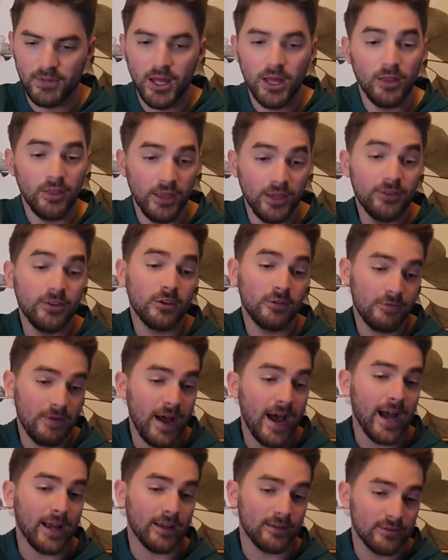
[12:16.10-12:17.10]
this is
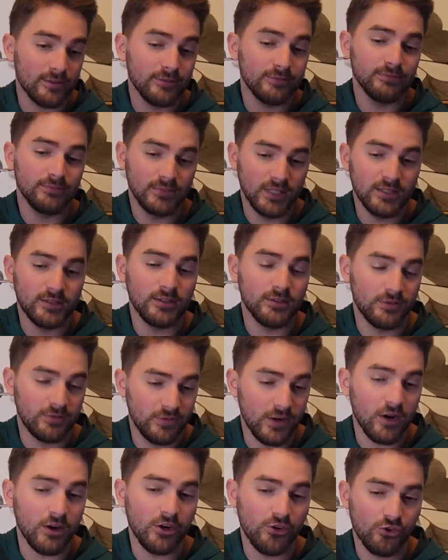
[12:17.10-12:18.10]
facts. This is
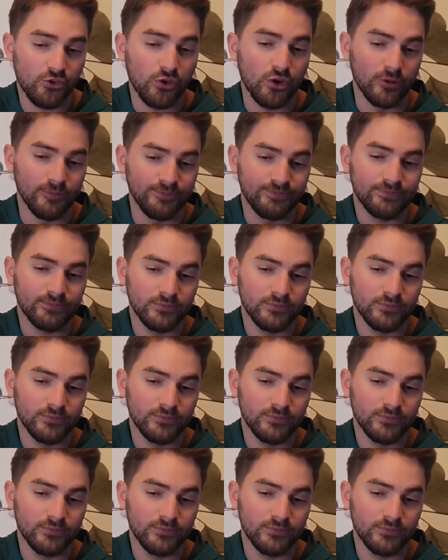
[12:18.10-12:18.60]
very true.